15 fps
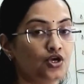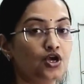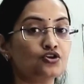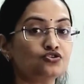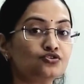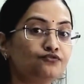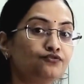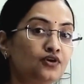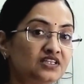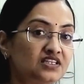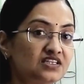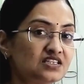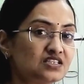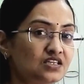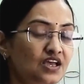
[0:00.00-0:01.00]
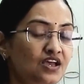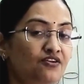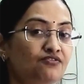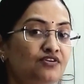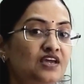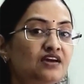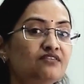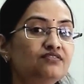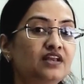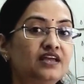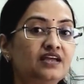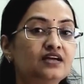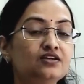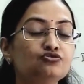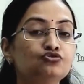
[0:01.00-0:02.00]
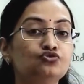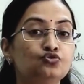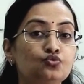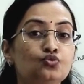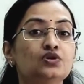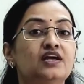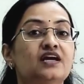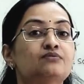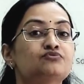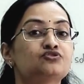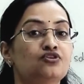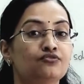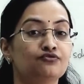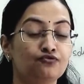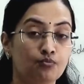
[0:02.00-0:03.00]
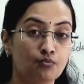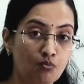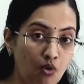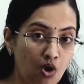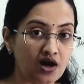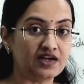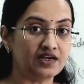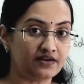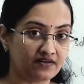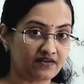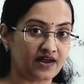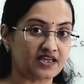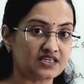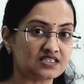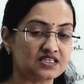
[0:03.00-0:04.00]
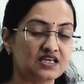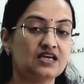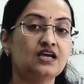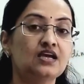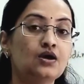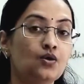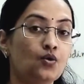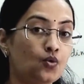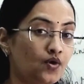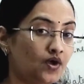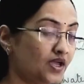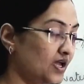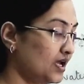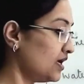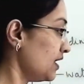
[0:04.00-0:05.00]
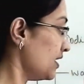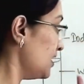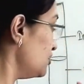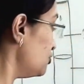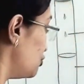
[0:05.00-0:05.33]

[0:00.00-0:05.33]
So for this we have taken 2 types of boiled rice in